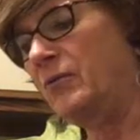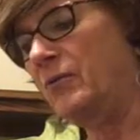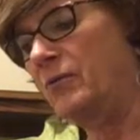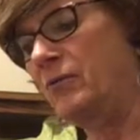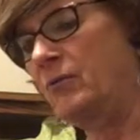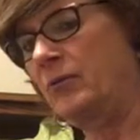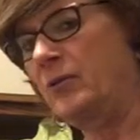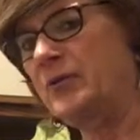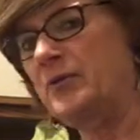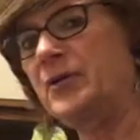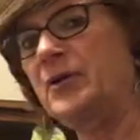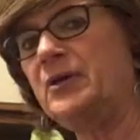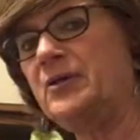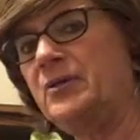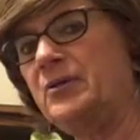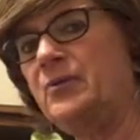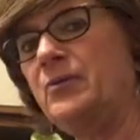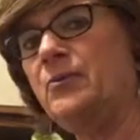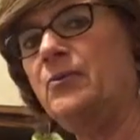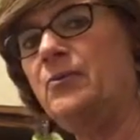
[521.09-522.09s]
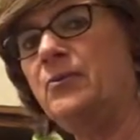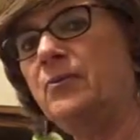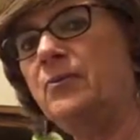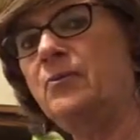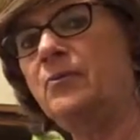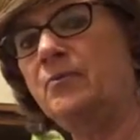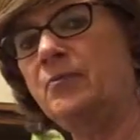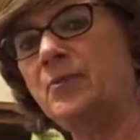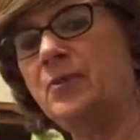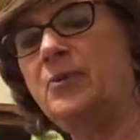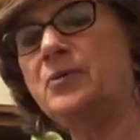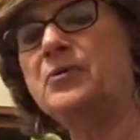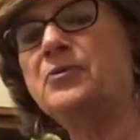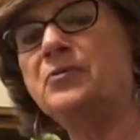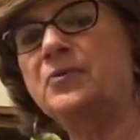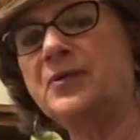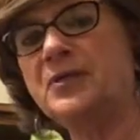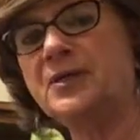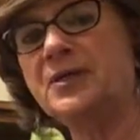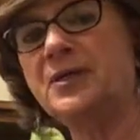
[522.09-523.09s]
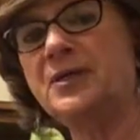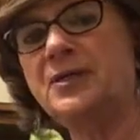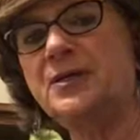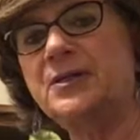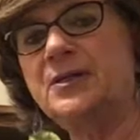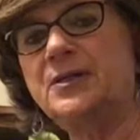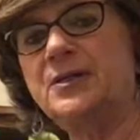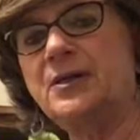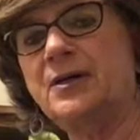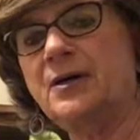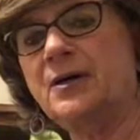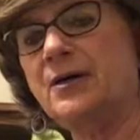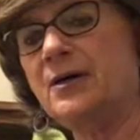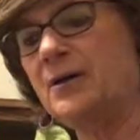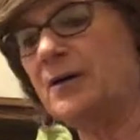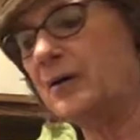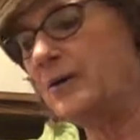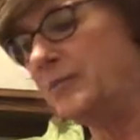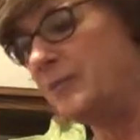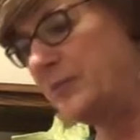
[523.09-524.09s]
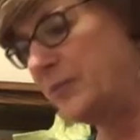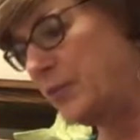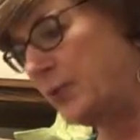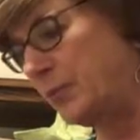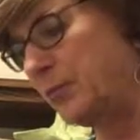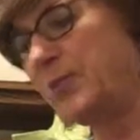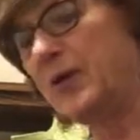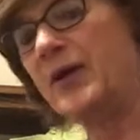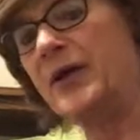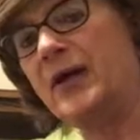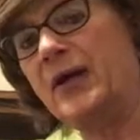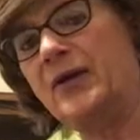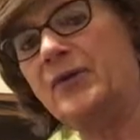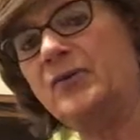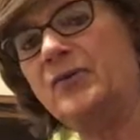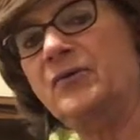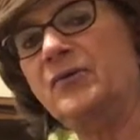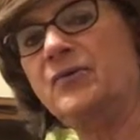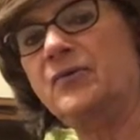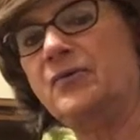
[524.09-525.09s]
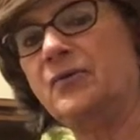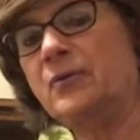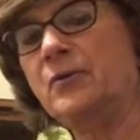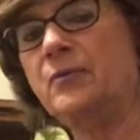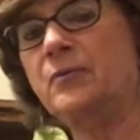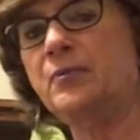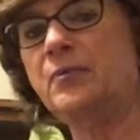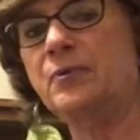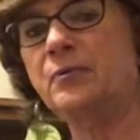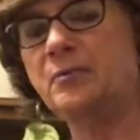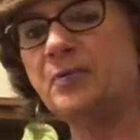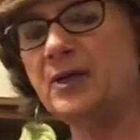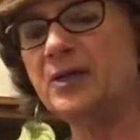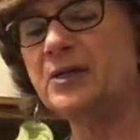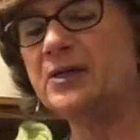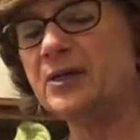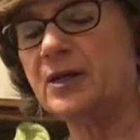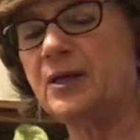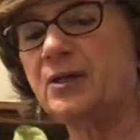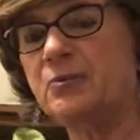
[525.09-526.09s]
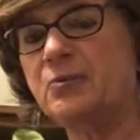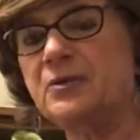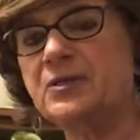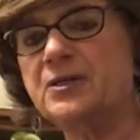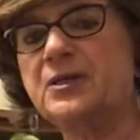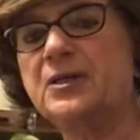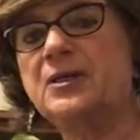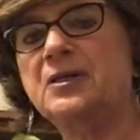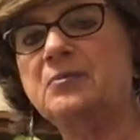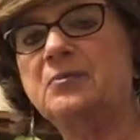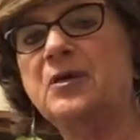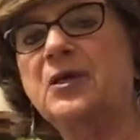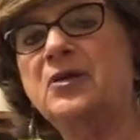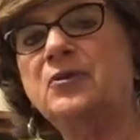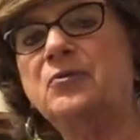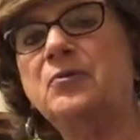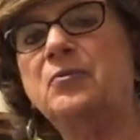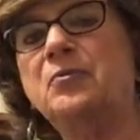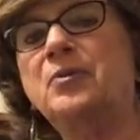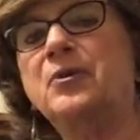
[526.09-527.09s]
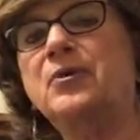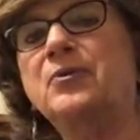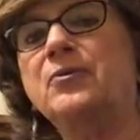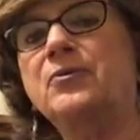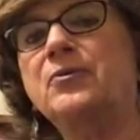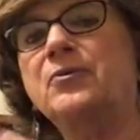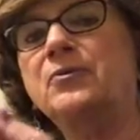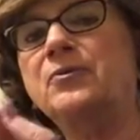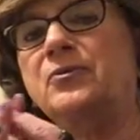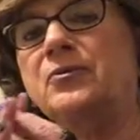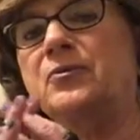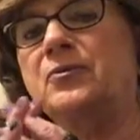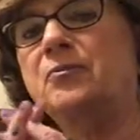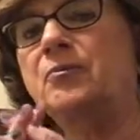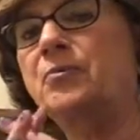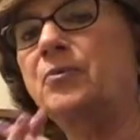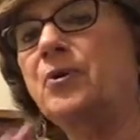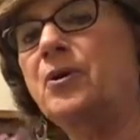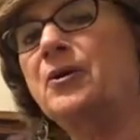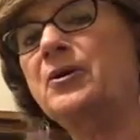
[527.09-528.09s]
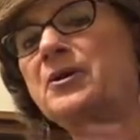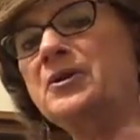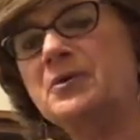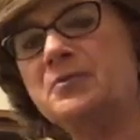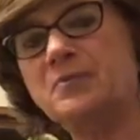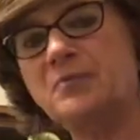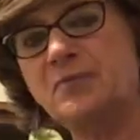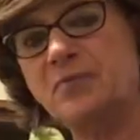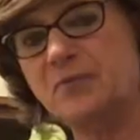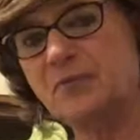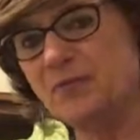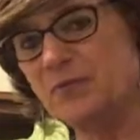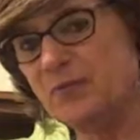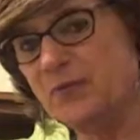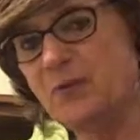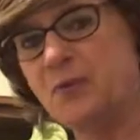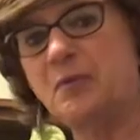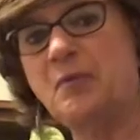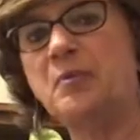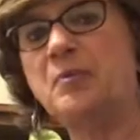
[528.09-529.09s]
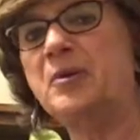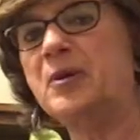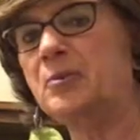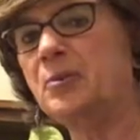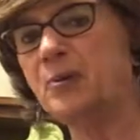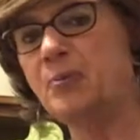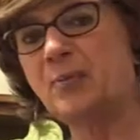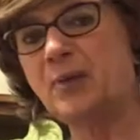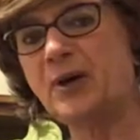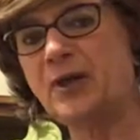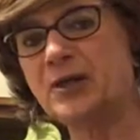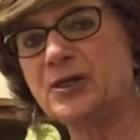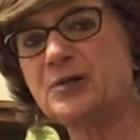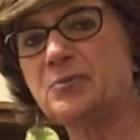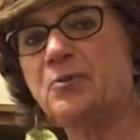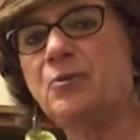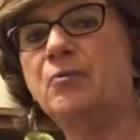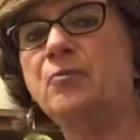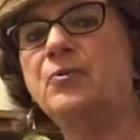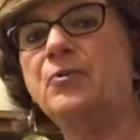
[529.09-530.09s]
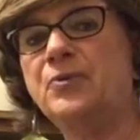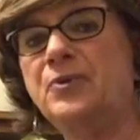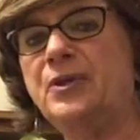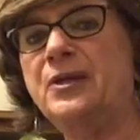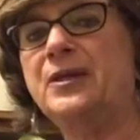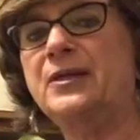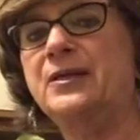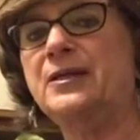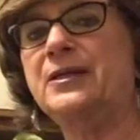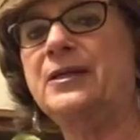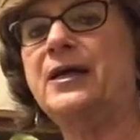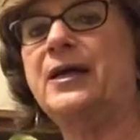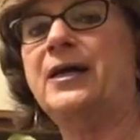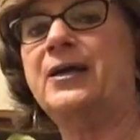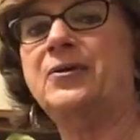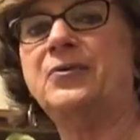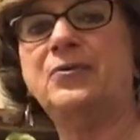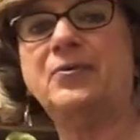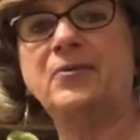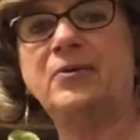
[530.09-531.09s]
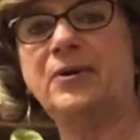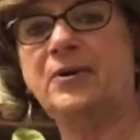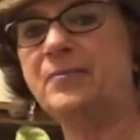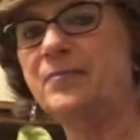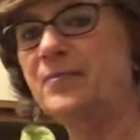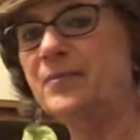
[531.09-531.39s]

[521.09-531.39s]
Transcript: What they do, most whiskeys or brands, their baseline whiskey is made to appeal to the broadest group of people possible within the category.